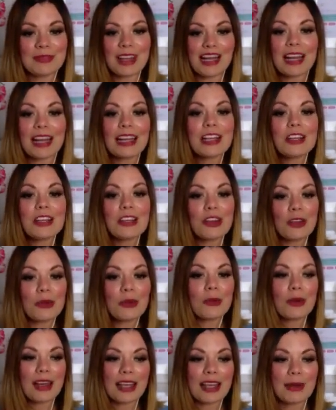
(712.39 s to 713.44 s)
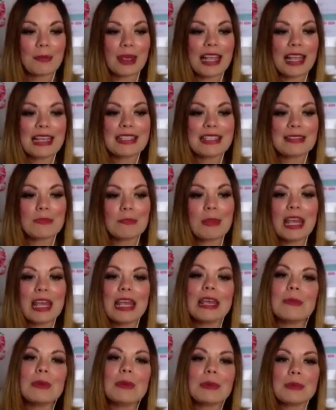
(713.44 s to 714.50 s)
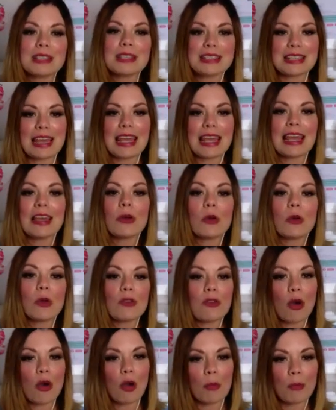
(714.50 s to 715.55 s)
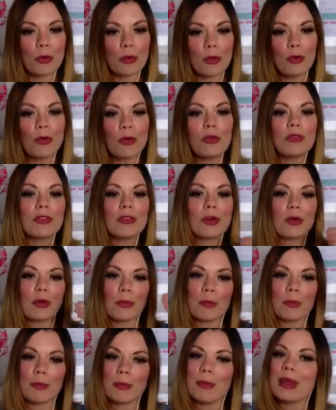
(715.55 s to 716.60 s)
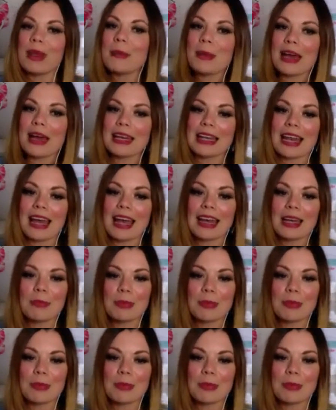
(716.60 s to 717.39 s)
And I knew I'd made maybe a mistake or a wrong move or a bit of bad luck,